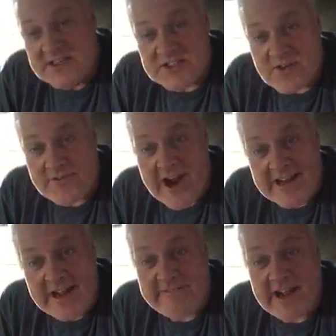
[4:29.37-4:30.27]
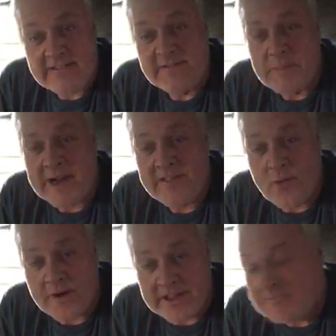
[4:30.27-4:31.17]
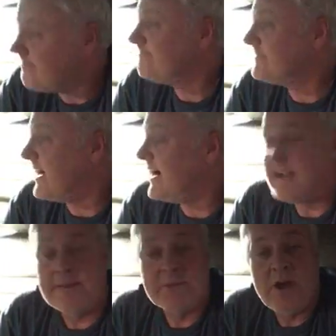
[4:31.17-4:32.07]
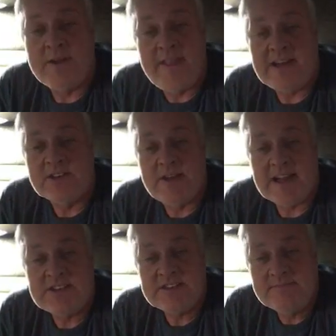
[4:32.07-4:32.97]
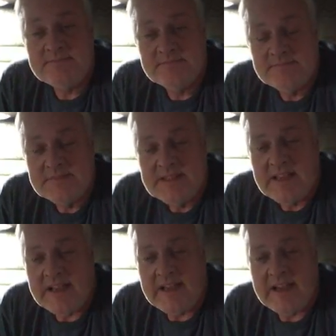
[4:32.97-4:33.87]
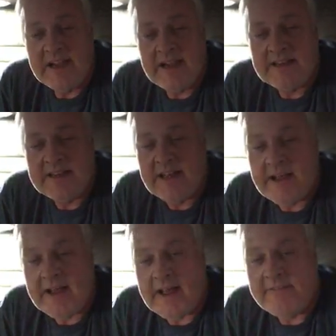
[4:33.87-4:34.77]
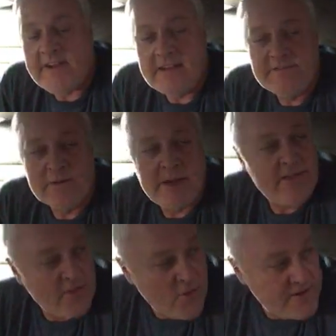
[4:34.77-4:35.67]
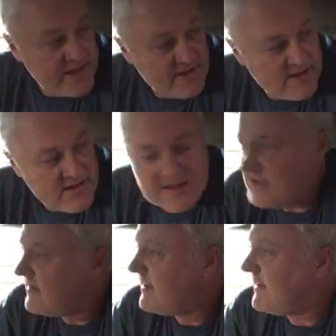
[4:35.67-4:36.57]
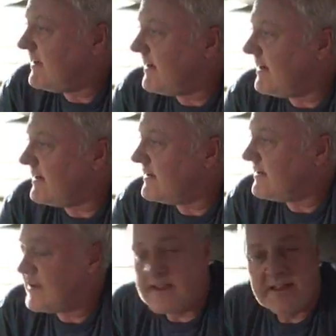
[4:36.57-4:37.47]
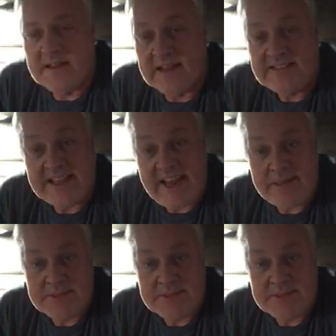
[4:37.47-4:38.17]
And I filed for my authority and let the games begin. Been with Schneider 2.5 years.